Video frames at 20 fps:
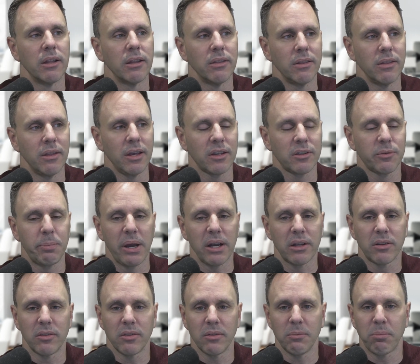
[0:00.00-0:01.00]
they
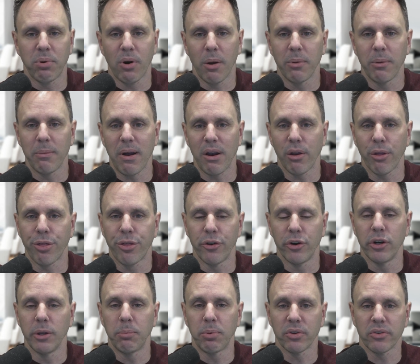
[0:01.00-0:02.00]
expect probably about a
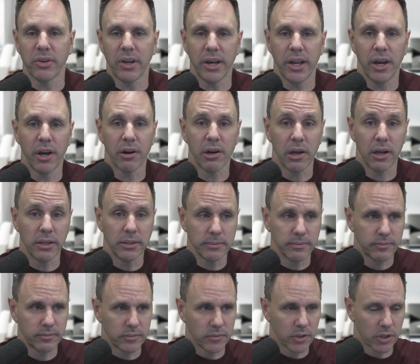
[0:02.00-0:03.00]
30% haircut
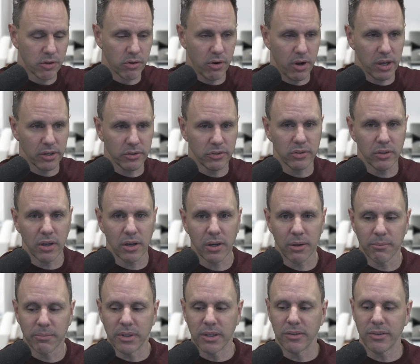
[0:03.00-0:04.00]
across
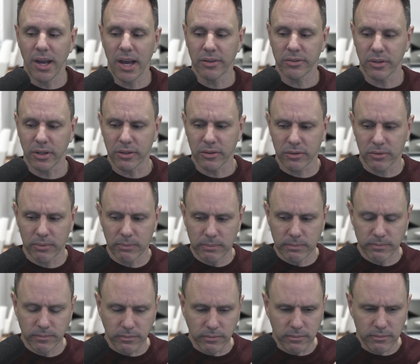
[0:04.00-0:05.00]
these assets,
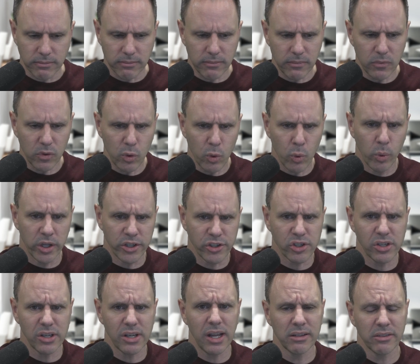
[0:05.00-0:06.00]

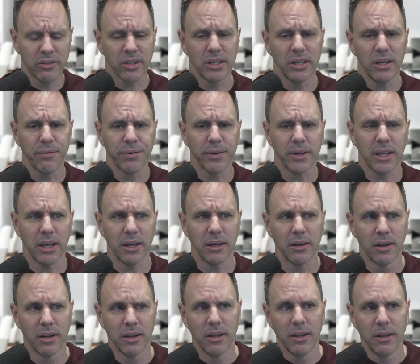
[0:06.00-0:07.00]
which that's
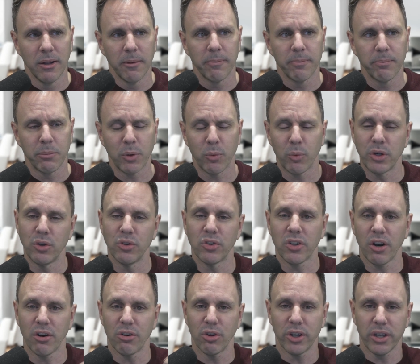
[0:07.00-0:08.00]
significant. But when you
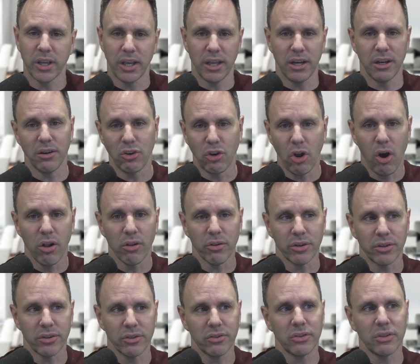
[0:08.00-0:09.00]
start looking at
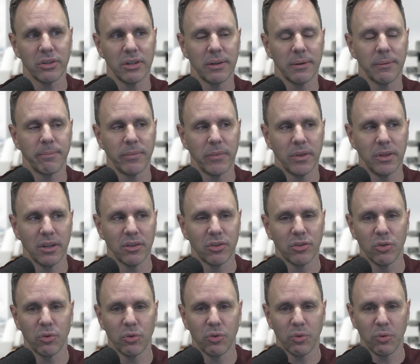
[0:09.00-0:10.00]
dollars, and this
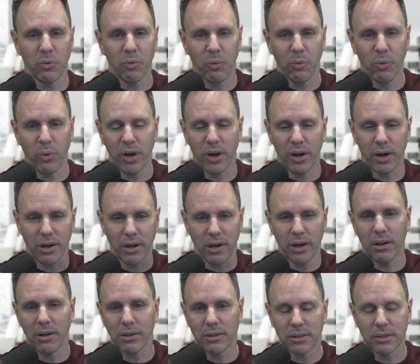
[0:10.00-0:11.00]
is
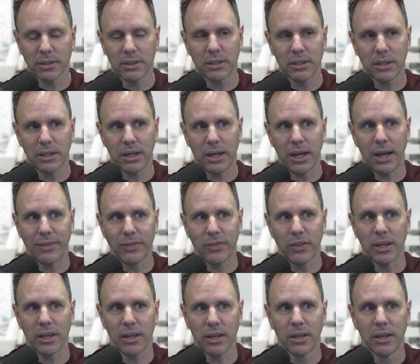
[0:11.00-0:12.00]
where I
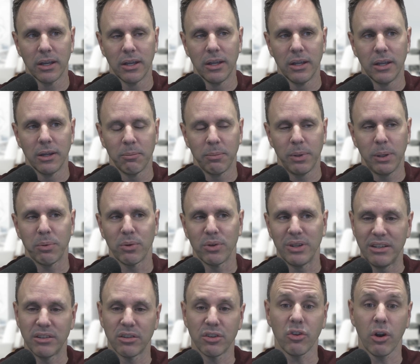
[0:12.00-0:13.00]
think people
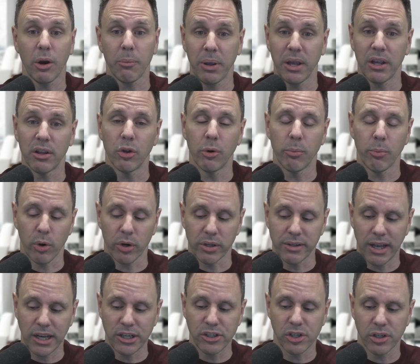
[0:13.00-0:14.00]
need to start paying a little more
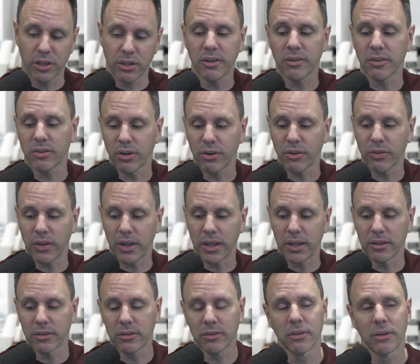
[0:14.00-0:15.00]
attention to certain
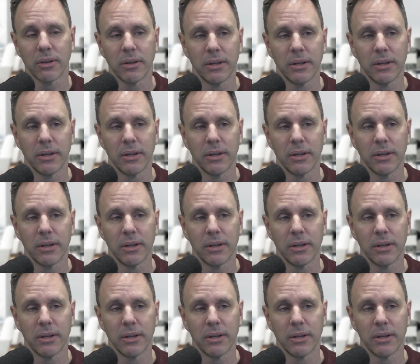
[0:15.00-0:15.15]
things.